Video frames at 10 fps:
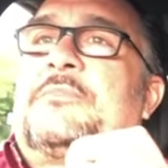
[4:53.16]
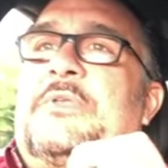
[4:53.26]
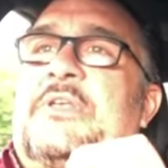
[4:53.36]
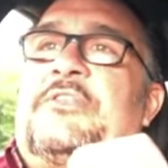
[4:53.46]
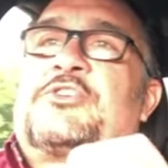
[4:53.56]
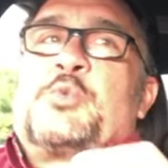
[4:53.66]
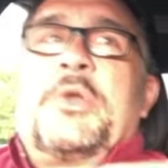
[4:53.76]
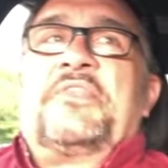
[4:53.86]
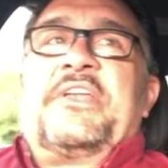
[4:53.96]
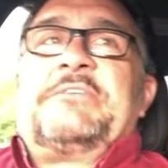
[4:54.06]
There's one
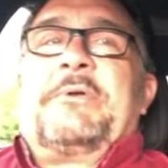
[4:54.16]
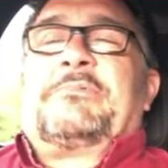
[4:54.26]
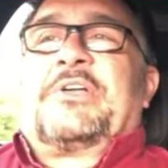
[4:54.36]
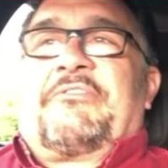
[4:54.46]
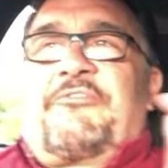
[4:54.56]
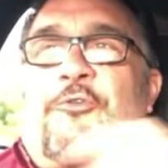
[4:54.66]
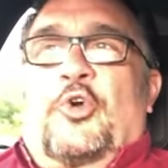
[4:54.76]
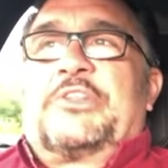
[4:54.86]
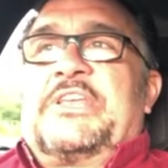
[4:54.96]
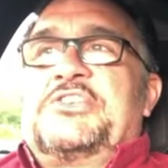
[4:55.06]
thing to be able to afford
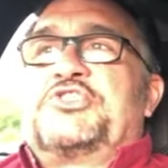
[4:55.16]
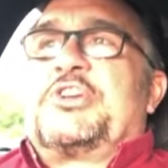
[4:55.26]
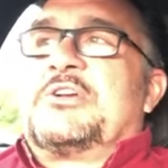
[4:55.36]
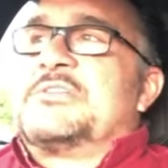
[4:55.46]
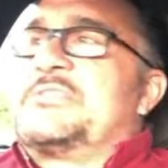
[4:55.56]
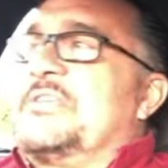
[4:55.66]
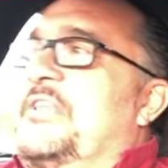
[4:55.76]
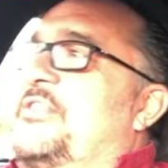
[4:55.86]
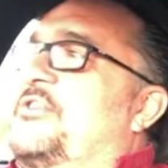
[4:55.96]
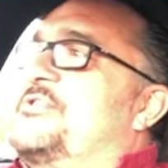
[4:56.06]
the insurance, and then there's